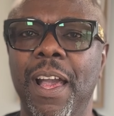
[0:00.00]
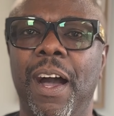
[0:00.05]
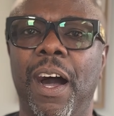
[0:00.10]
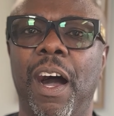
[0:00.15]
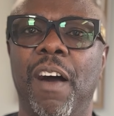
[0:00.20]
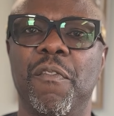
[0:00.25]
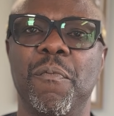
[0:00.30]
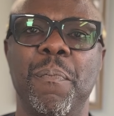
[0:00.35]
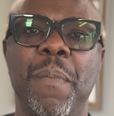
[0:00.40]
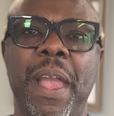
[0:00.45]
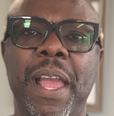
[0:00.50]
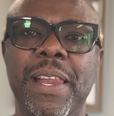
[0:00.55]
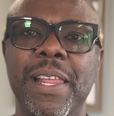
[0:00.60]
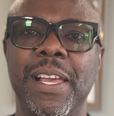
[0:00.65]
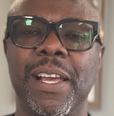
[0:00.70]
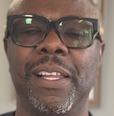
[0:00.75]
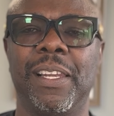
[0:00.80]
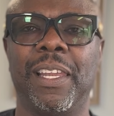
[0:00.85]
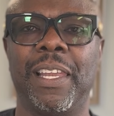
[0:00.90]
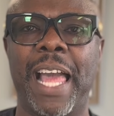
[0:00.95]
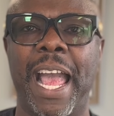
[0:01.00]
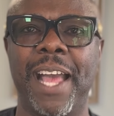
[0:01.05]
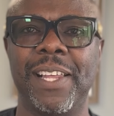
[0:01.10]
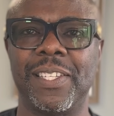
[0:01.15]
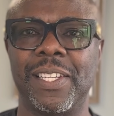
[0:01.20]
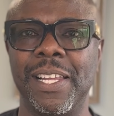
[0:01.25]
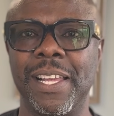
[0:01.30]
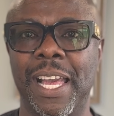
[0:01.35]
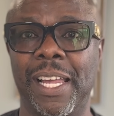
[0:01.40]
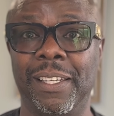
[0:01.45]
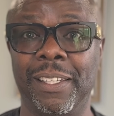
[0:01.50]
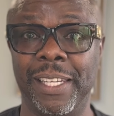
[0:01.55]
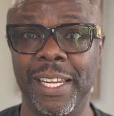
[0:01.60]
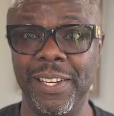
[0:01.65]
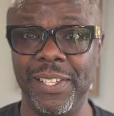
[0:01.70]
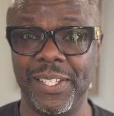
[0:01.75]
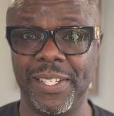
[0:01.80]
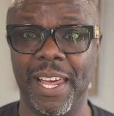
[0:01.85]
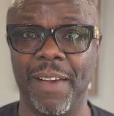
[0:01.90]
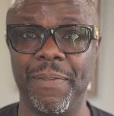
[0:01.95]
of mania lasting at
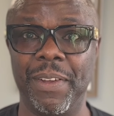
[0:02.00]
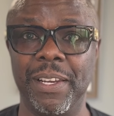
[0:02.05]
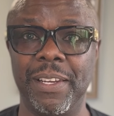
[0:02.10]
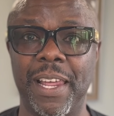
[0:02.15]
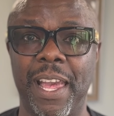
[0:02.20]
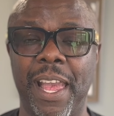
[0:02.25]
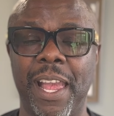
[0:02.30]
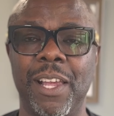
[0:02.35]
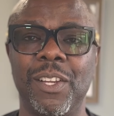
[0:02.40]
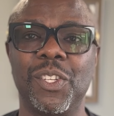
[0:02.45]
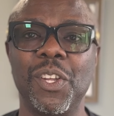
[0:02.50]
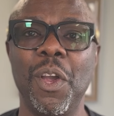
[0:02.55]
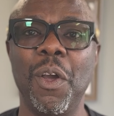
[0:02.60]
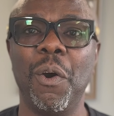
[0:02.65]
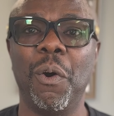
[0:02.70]
least 7 days,